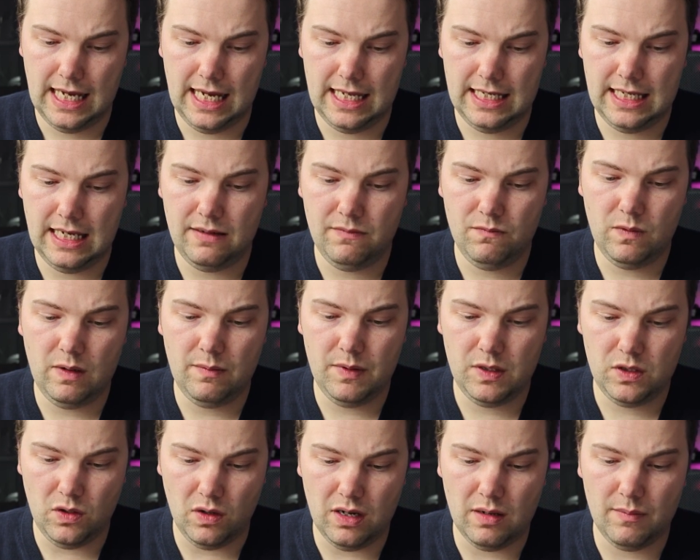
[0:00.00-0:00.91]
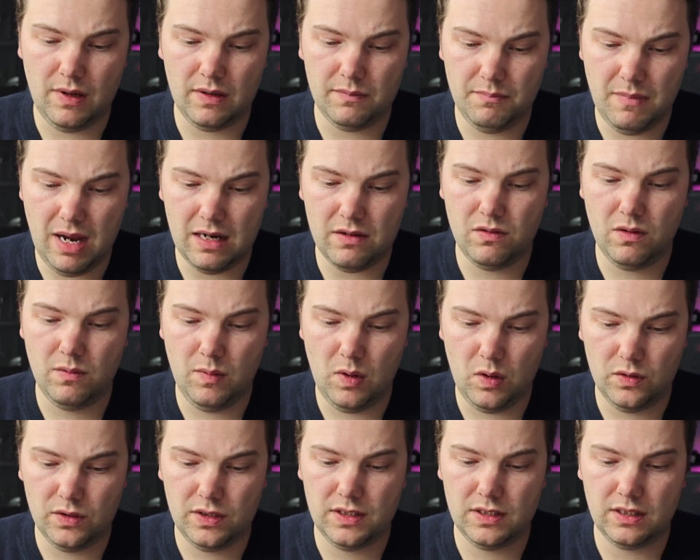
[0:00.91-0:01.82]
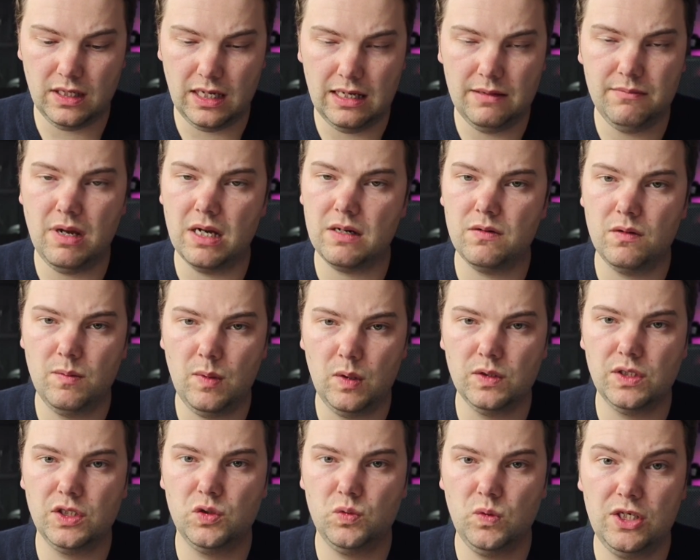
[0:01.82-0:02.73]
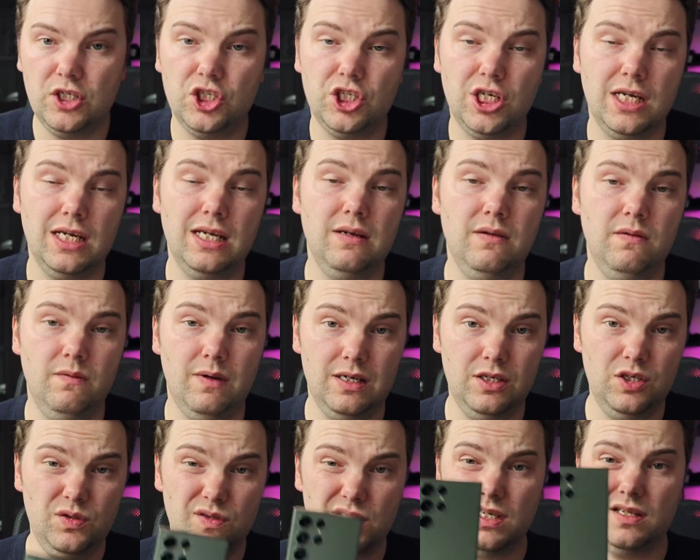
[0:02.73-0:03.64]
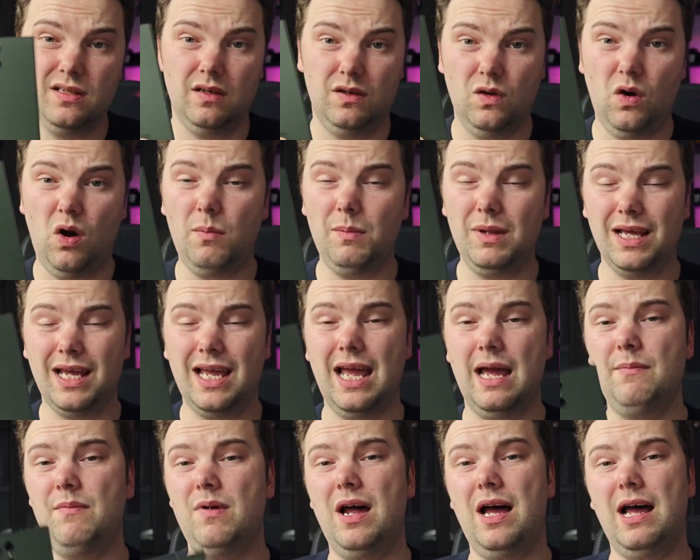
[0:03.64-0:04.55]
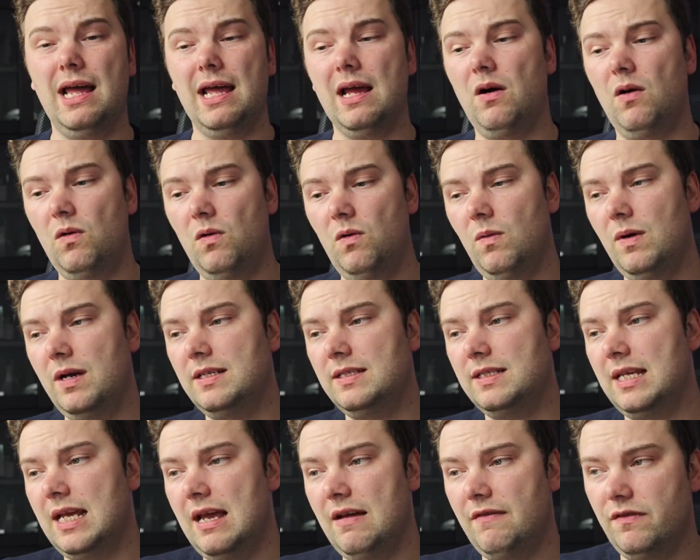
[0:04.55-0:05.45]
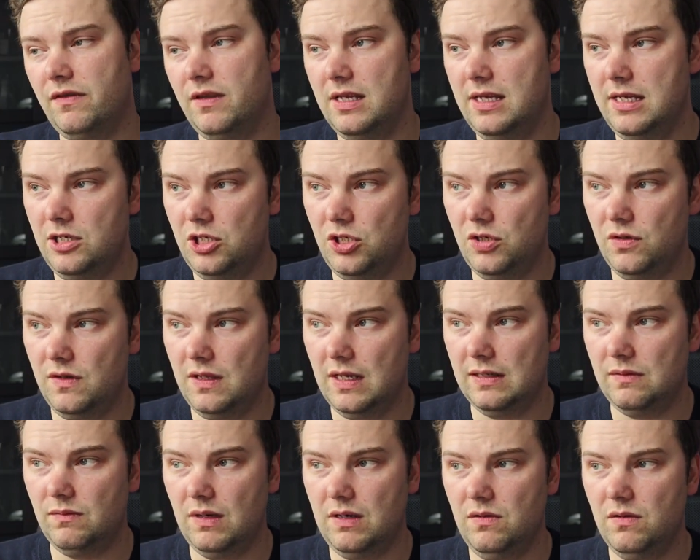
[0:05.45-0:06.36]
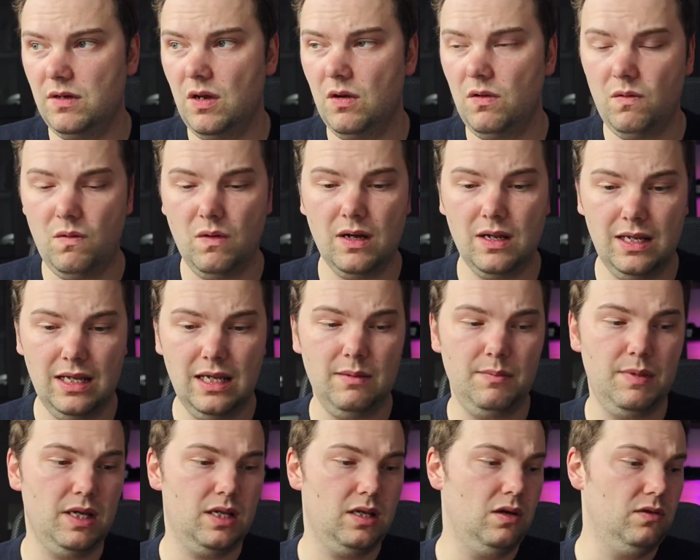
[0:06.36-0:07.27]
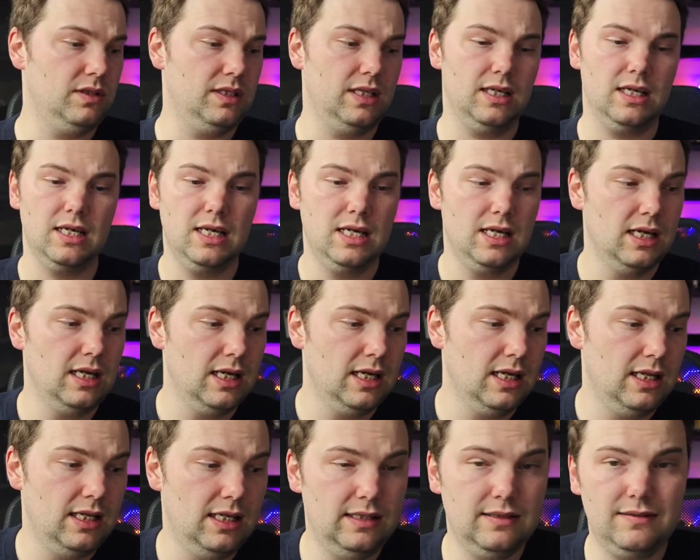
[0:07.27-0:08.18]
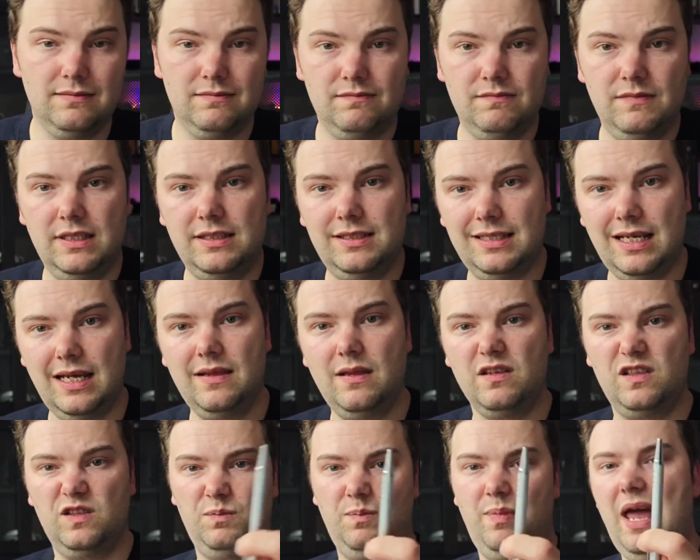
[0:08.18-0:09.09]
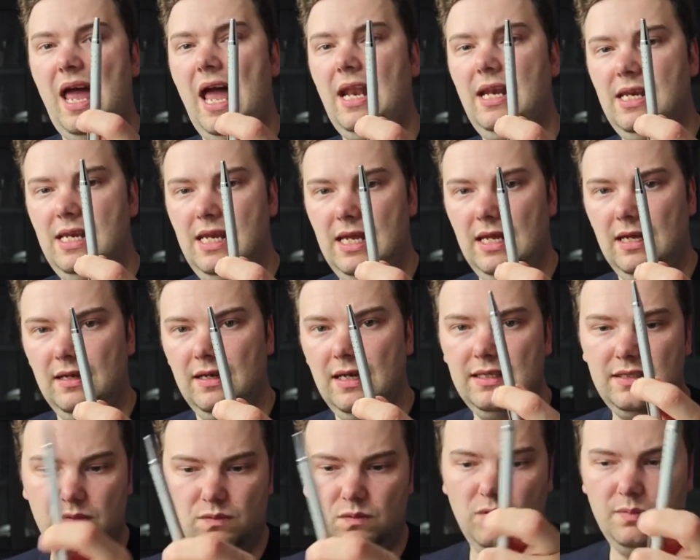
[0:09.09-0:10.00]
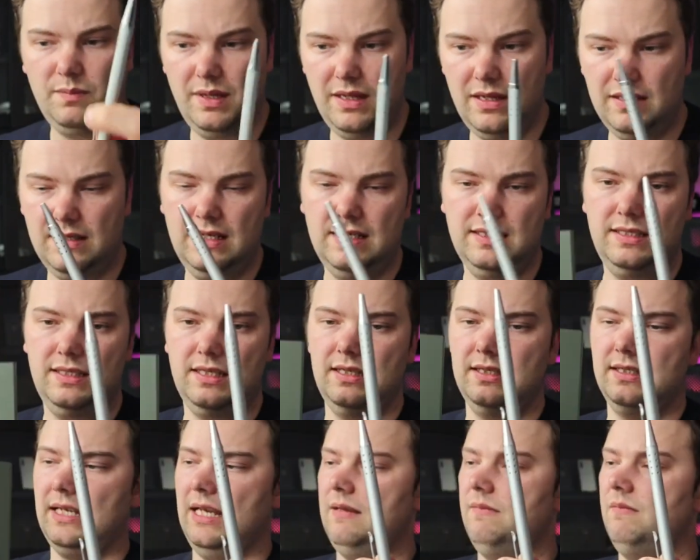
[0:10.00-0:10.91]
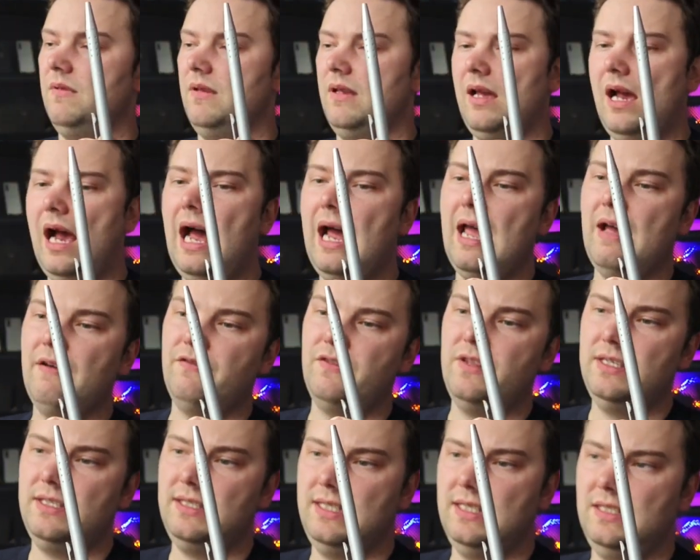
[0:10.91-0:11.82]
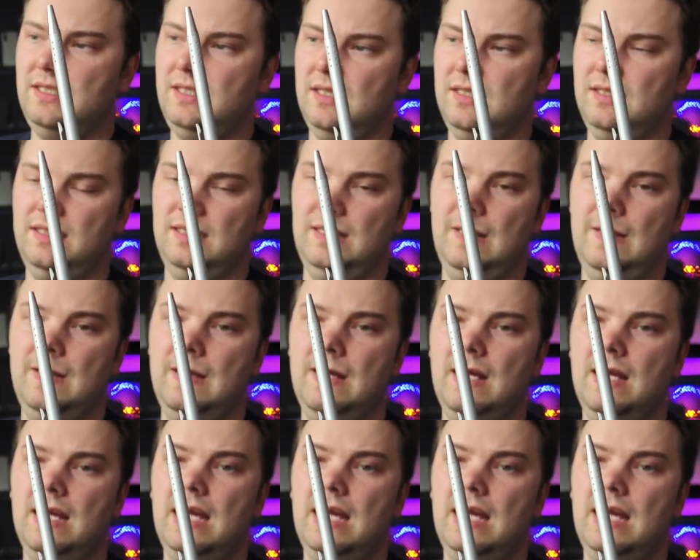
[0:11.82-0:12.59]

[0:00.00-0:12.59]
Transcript: And then when we talk about macro mode and macro mode switching, when using the normal camera, I always have the issue that when you go a little bit close, like let's say this pen here, would be the distance, and I have this distance here,